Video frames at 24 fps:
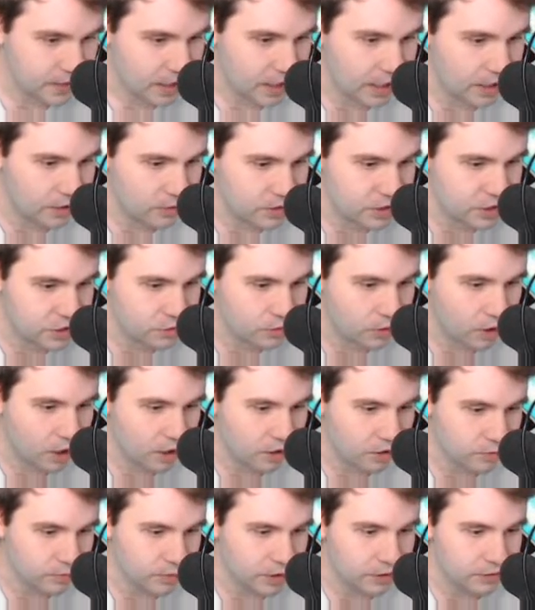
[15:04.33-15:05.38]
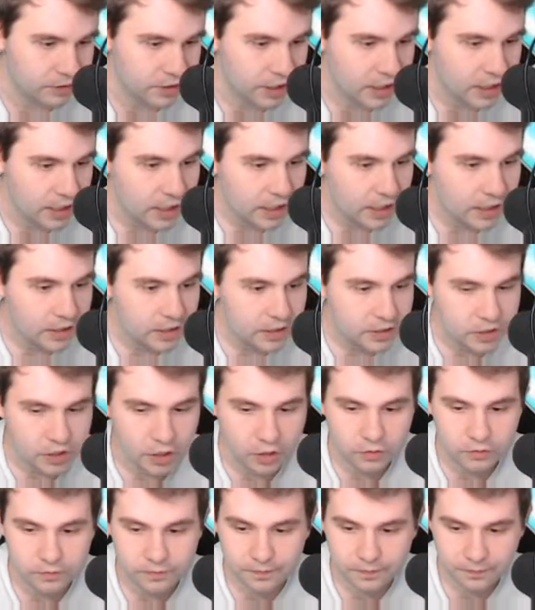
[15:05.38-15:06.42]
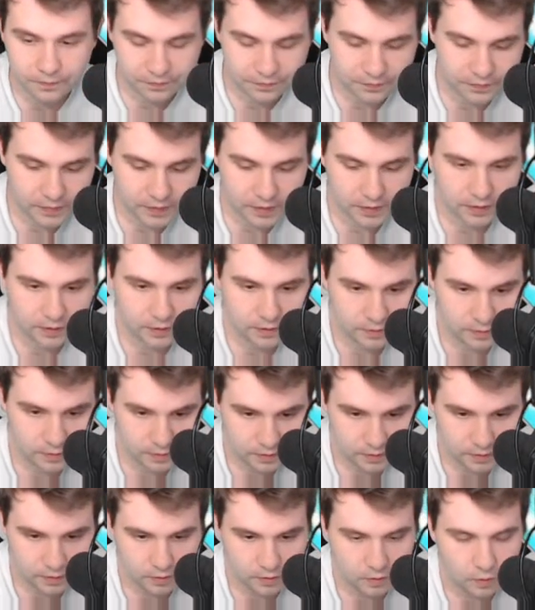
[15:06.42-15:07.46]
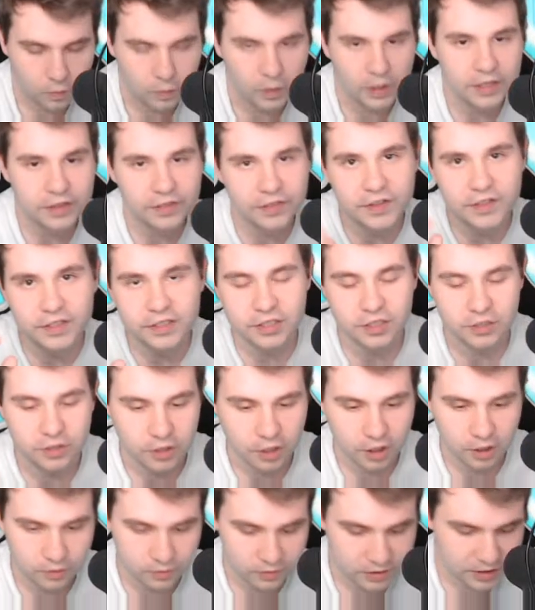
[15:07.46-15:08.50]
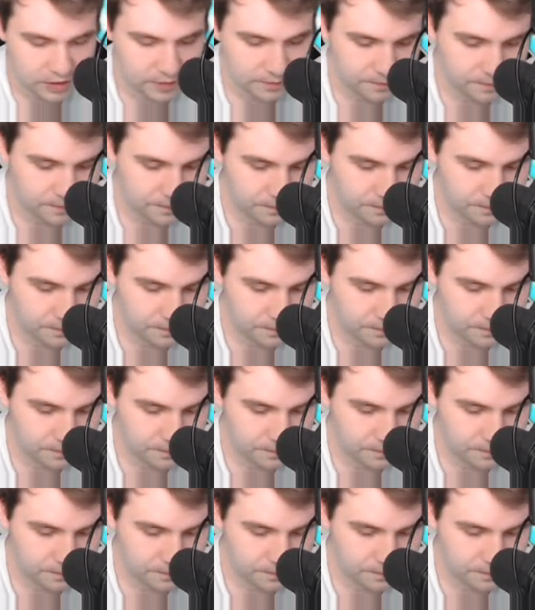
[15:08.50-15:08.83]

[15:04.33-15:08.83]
I always do auto mode. So, one thing to note.